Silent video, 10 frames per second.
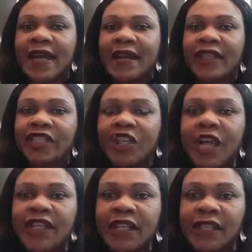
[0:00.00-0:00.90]
the
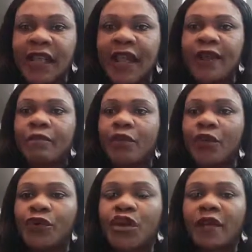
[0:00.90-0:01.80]
changes in
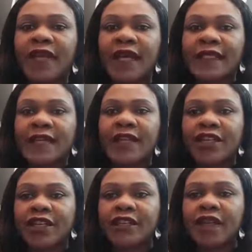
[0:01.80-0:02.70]
moods of their
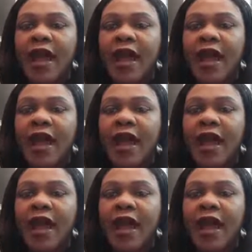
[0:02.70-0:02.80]
teenagers.